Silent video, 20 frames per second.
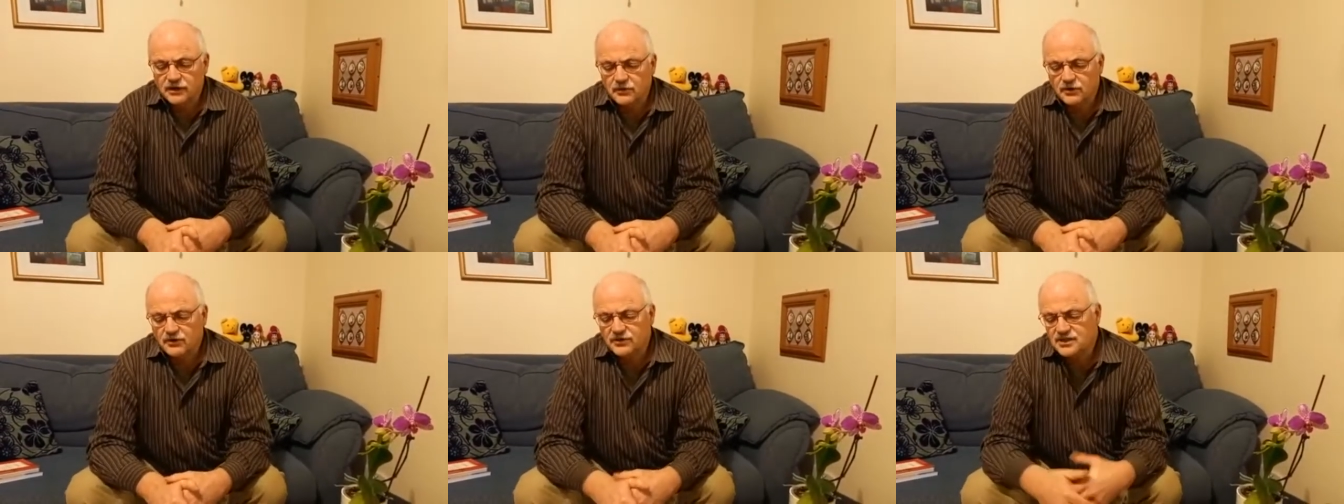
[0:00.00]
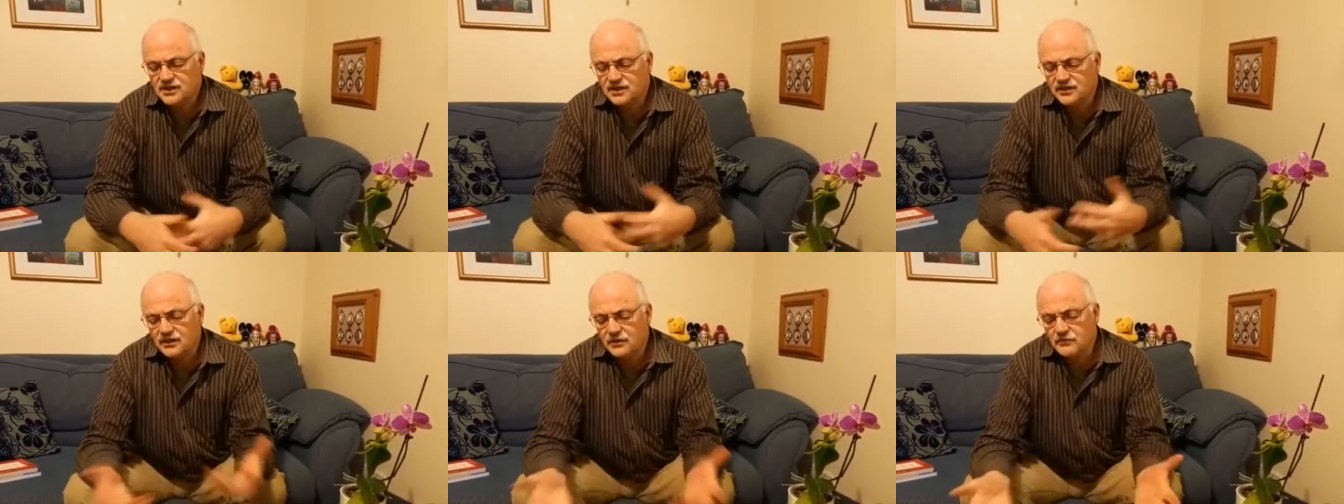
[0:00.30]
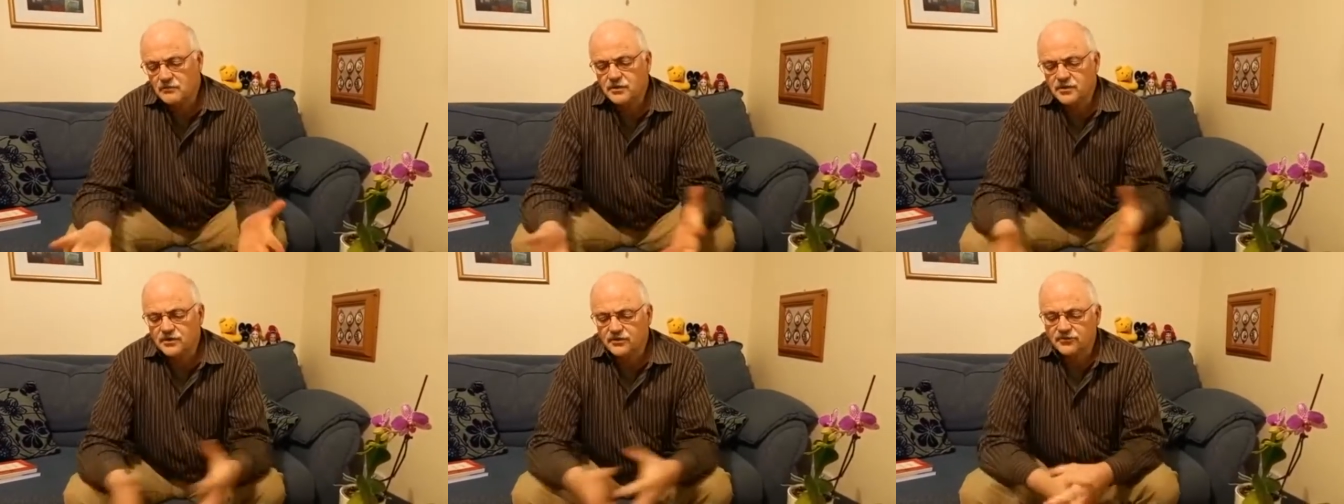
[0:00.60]
Well, there's a
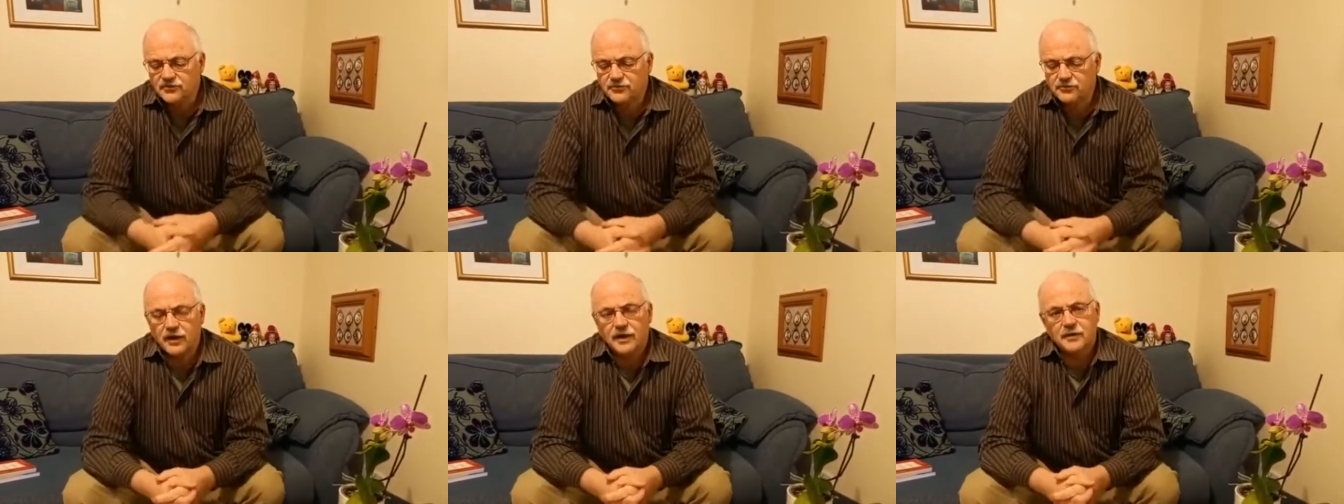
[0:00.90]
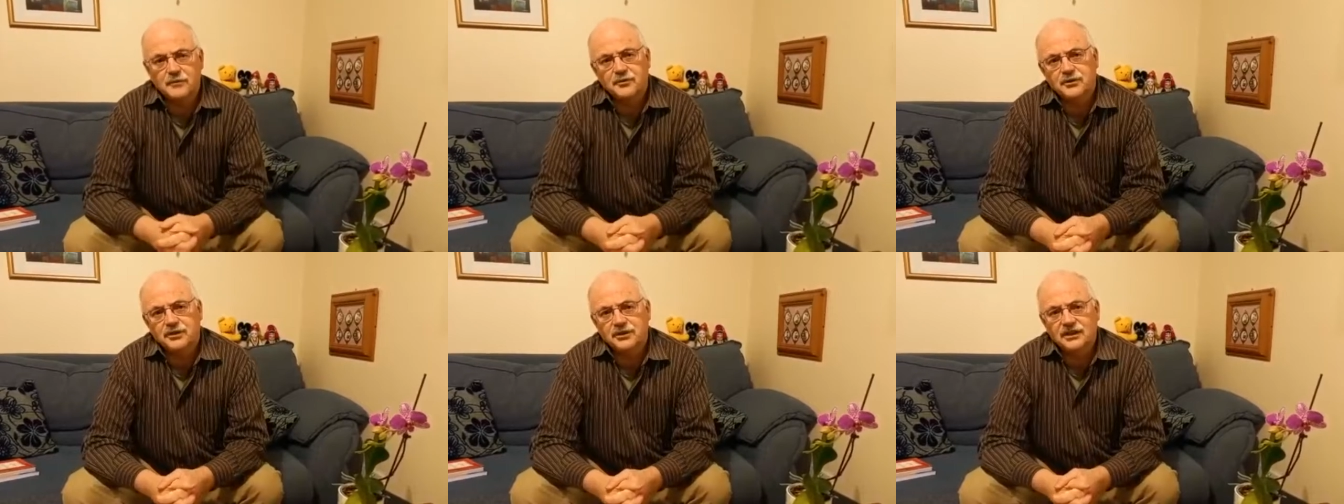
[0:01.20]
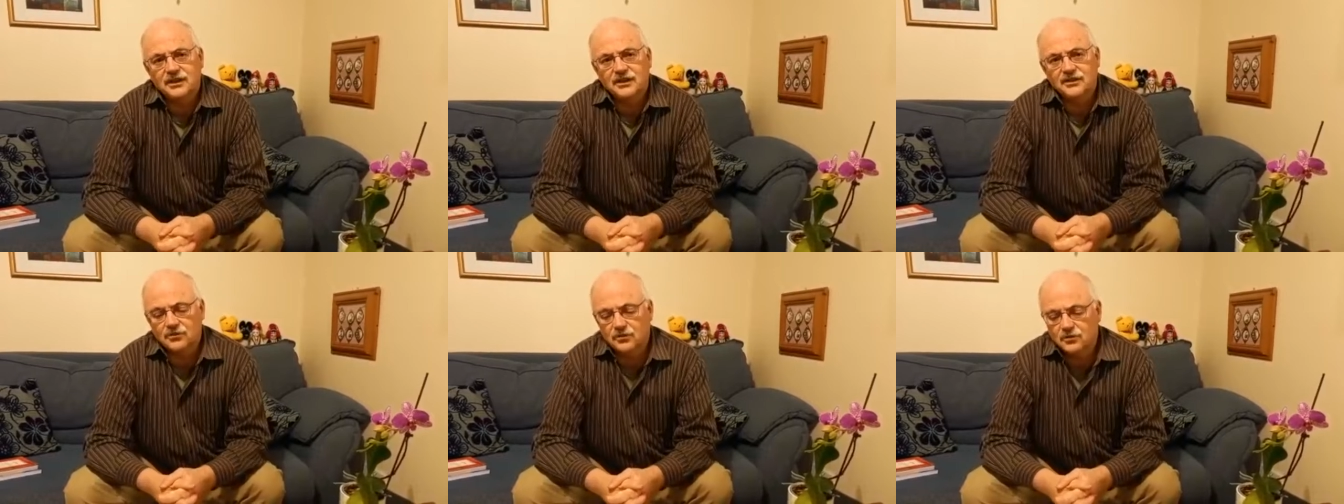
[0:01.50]
number of Bible
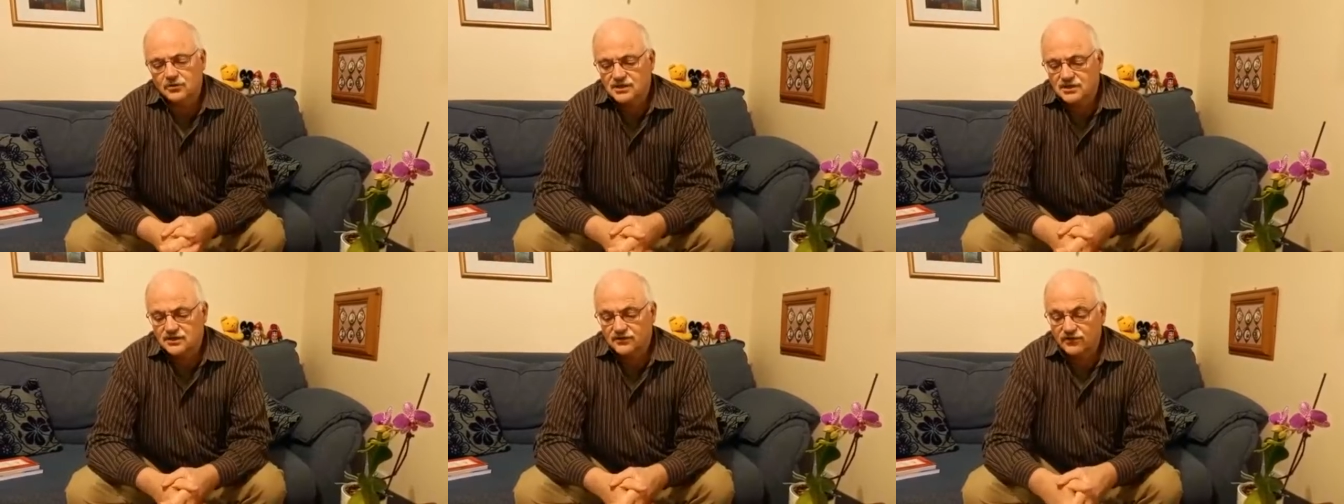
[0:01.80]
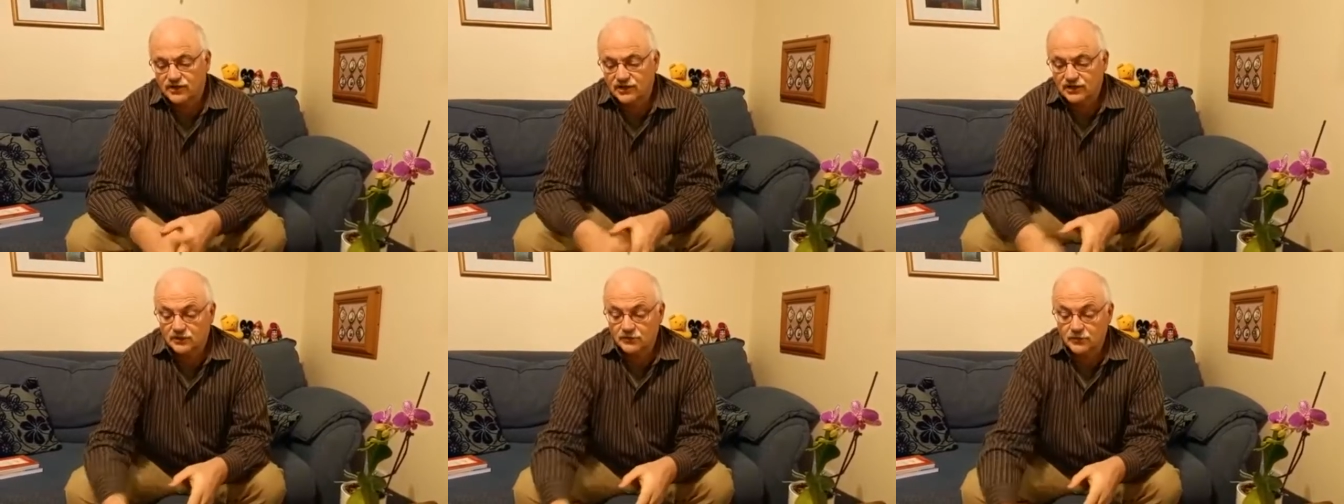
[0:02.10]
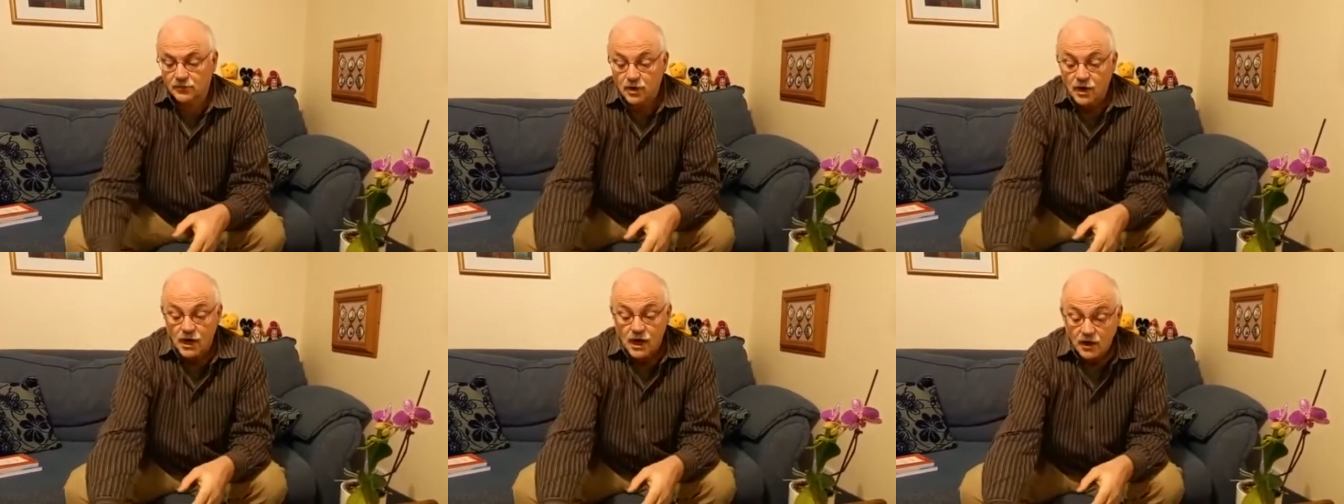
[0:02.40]
reading notes
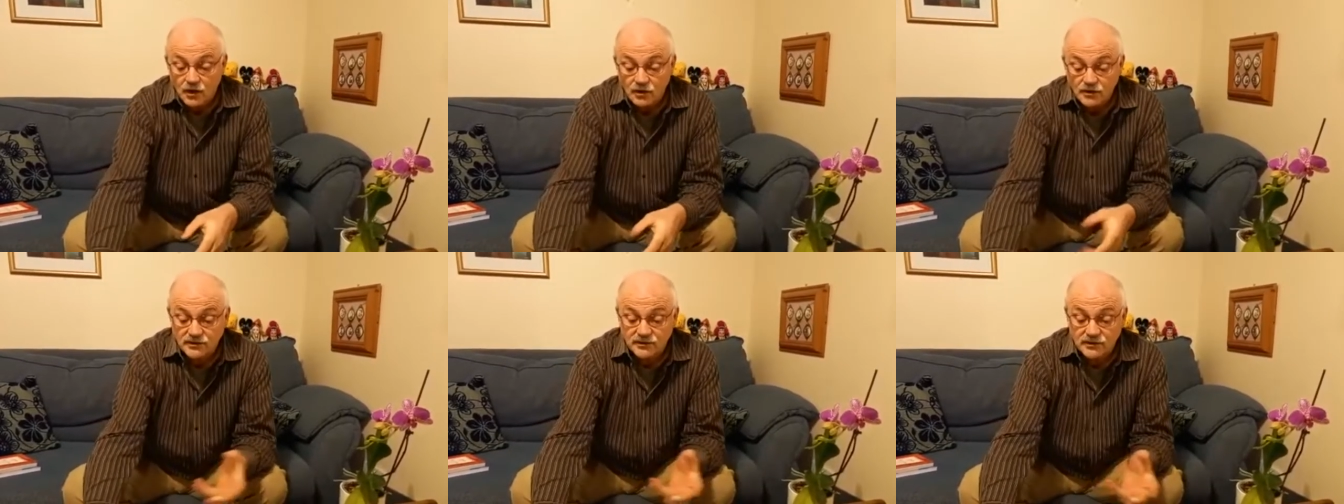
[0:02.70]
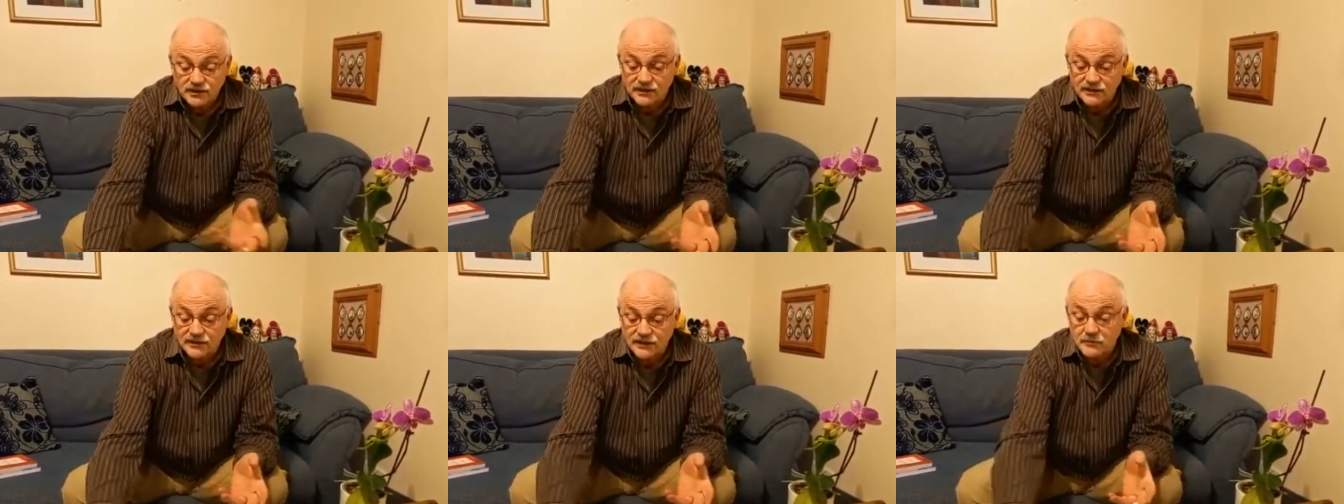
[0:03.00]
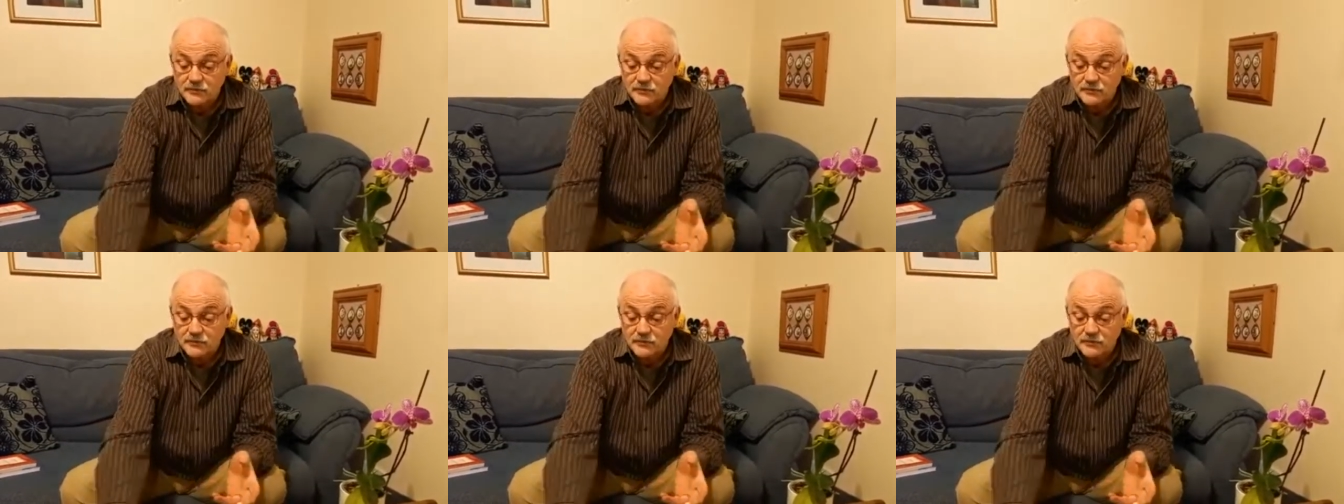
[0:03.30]
available. Our daily